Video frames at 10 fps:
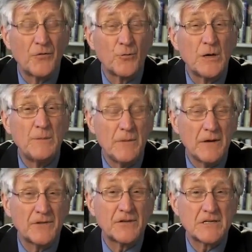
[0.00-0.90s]
3
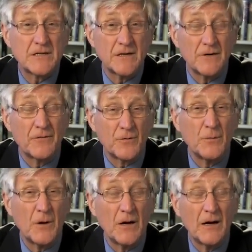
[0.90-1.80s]
myths of
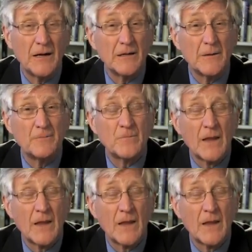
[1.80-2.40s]
3 Mile Island.